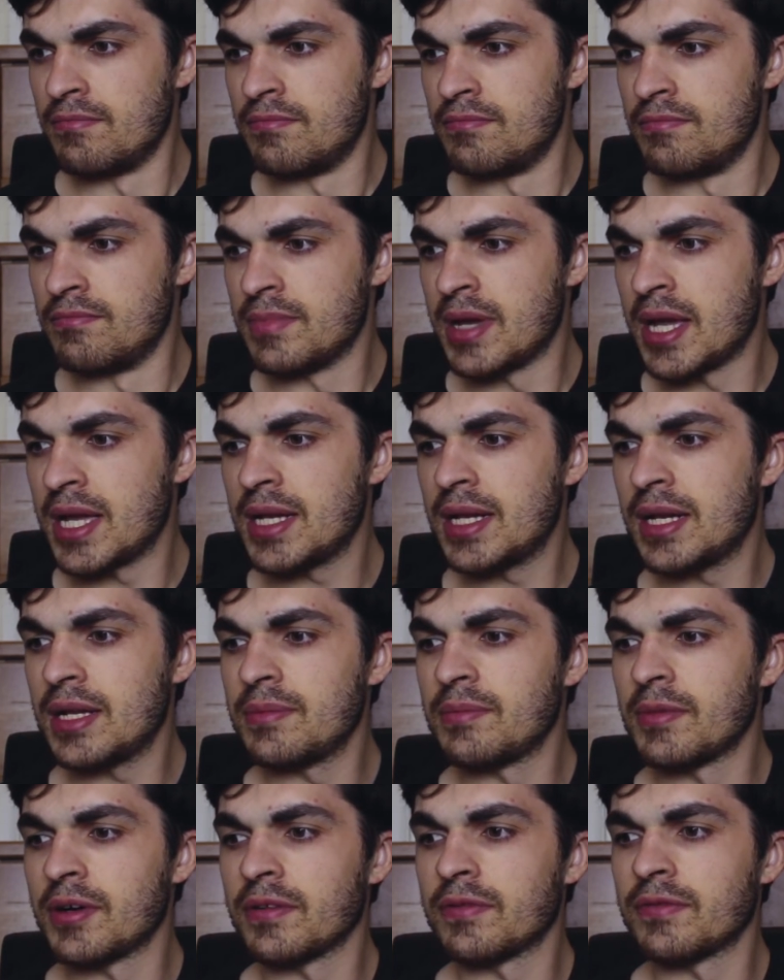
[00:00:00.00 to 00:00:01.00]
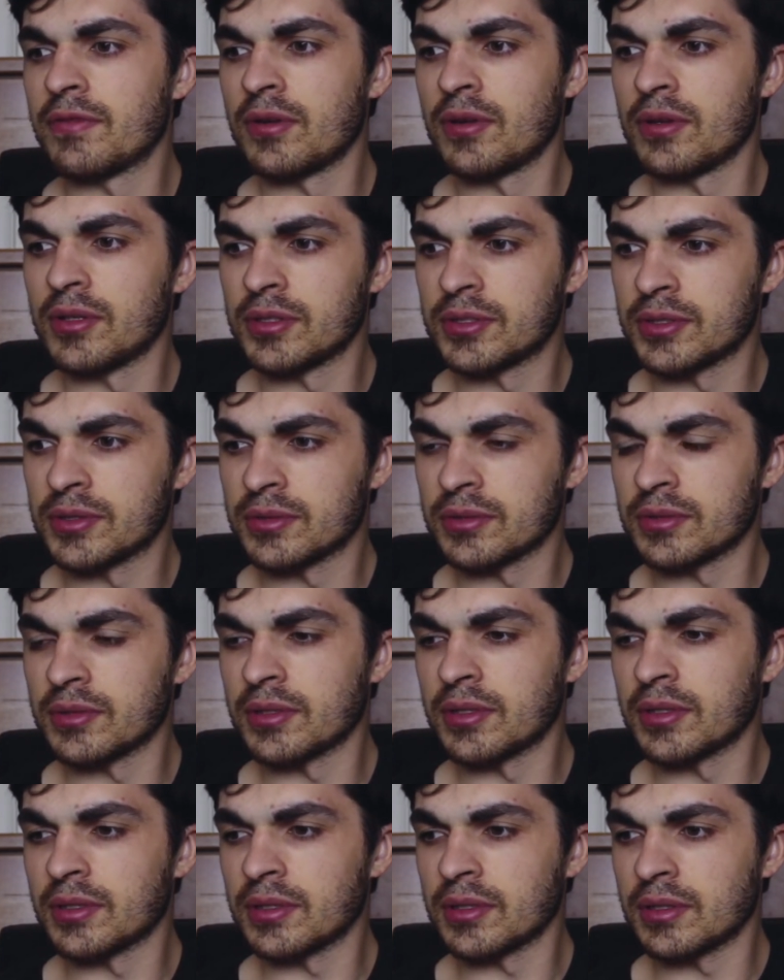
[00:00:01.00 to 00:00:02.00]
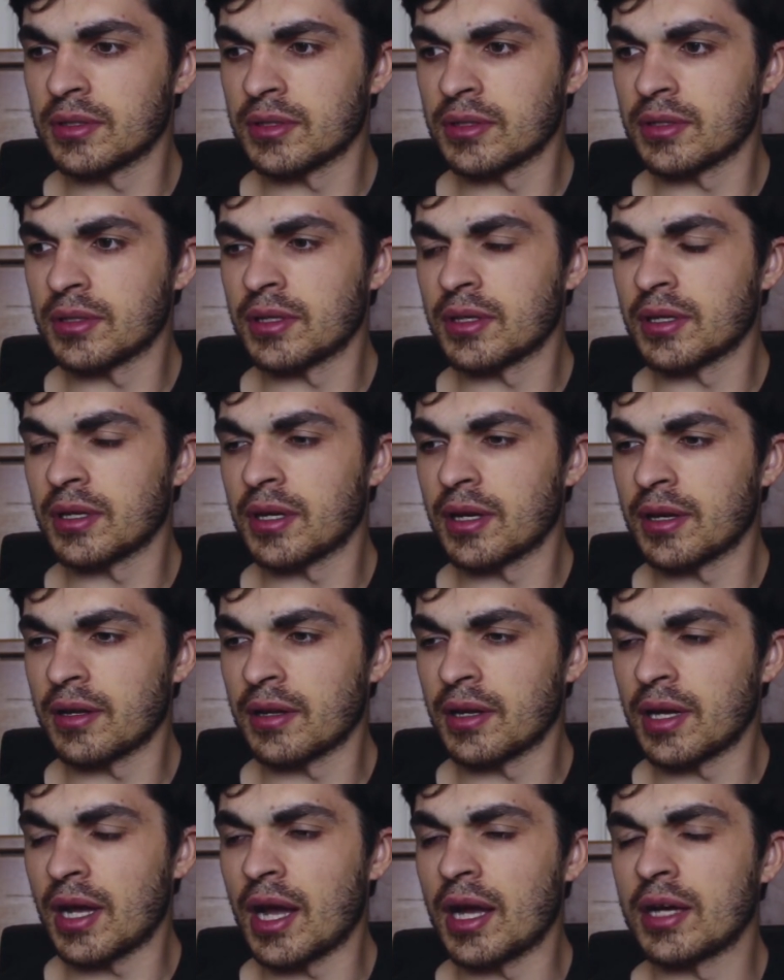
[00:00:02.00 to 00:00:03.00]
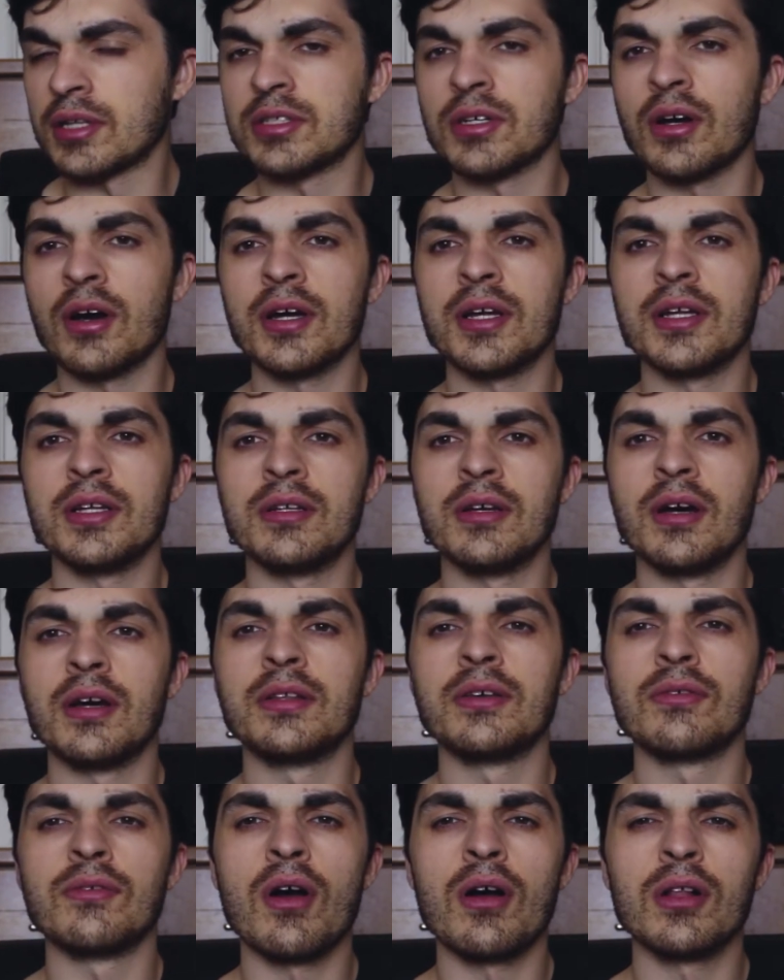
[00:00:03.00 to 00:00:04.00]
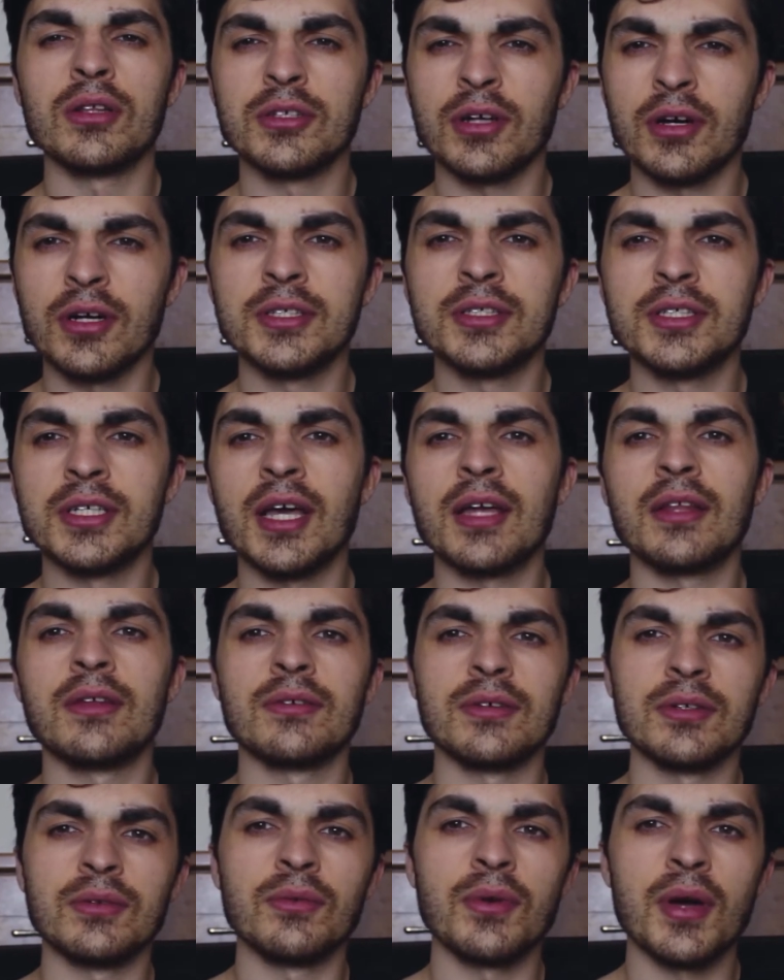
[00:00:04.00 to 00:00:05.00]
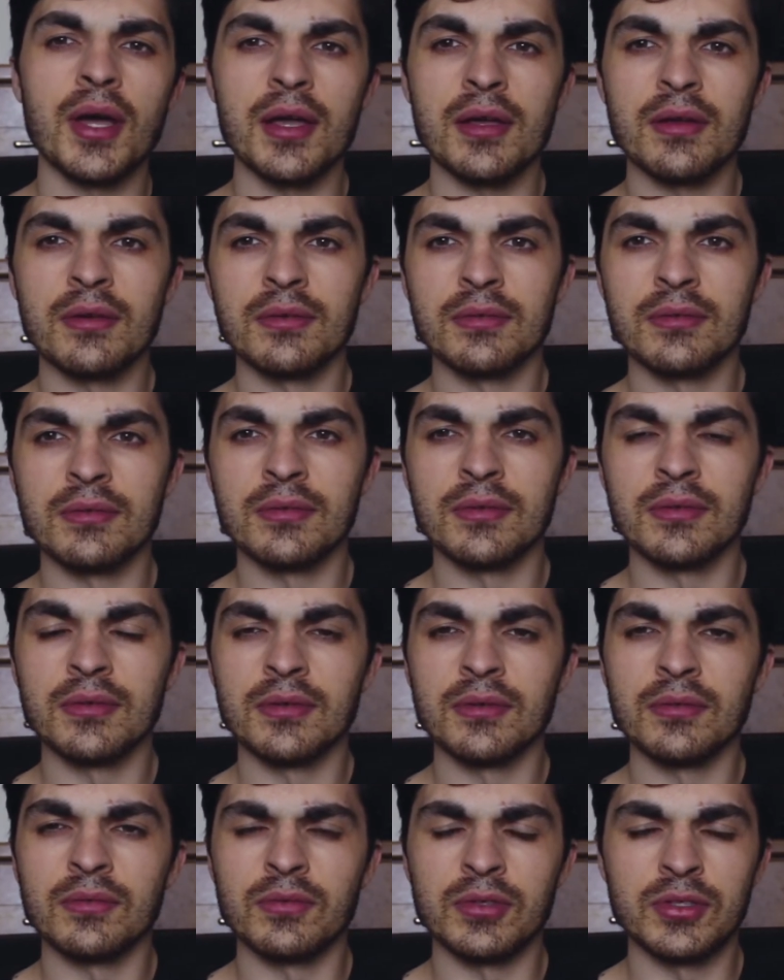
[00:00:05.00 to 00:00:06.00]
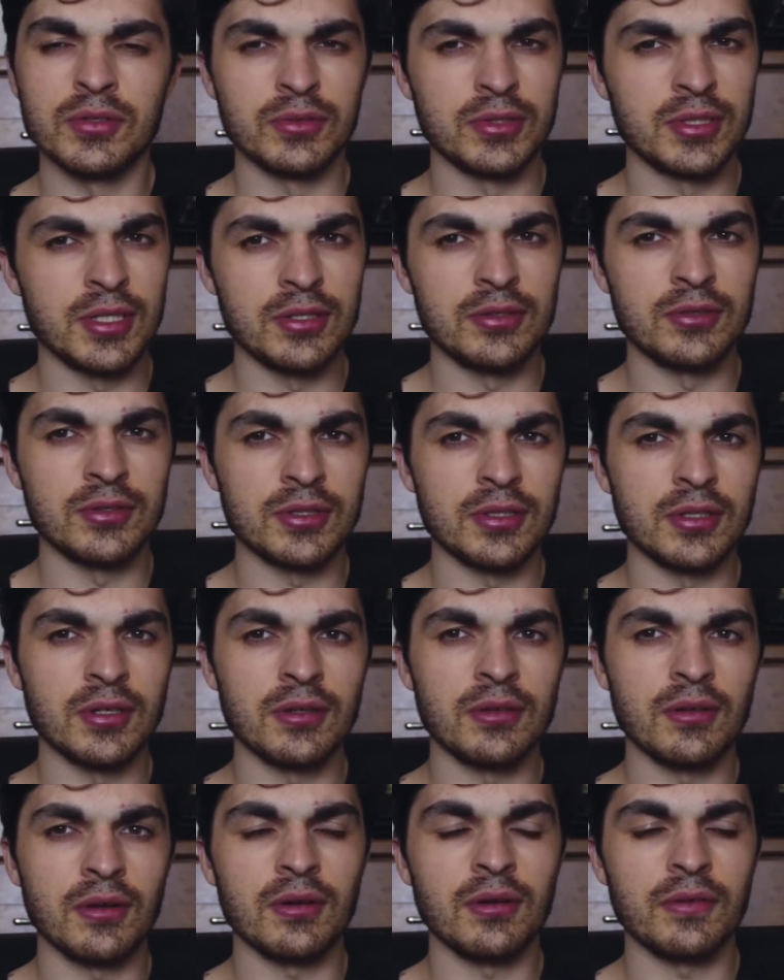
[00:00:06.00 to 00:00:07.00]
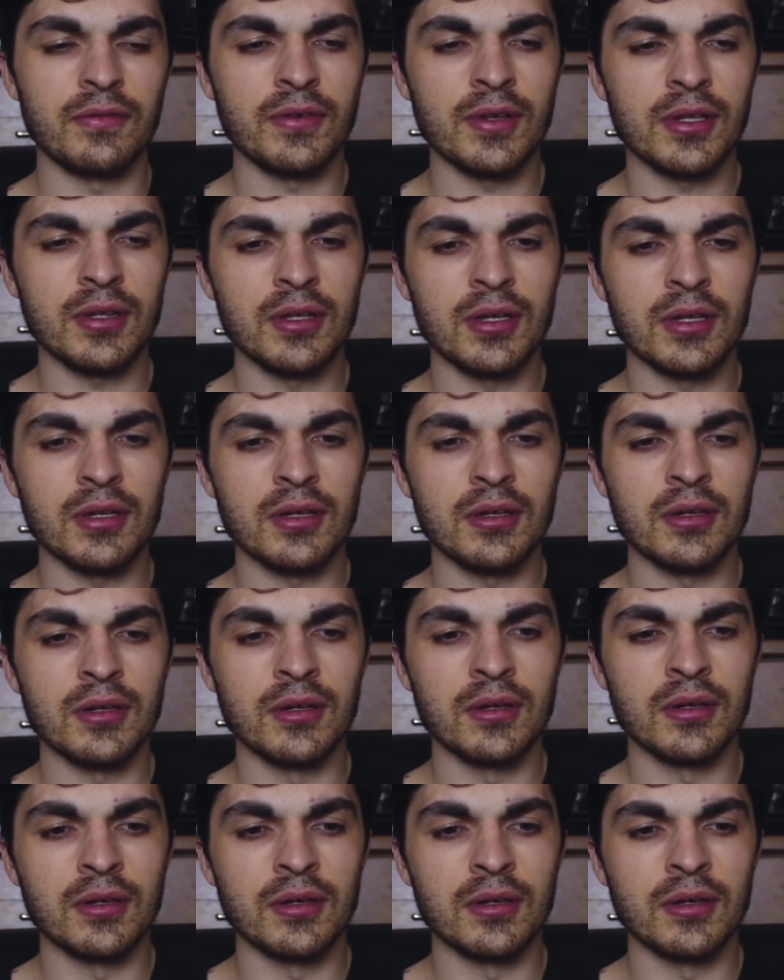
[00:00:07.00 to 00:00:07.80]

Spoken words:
mainly my faults are tied, they're all tied together in a way, which was interesting. I felt like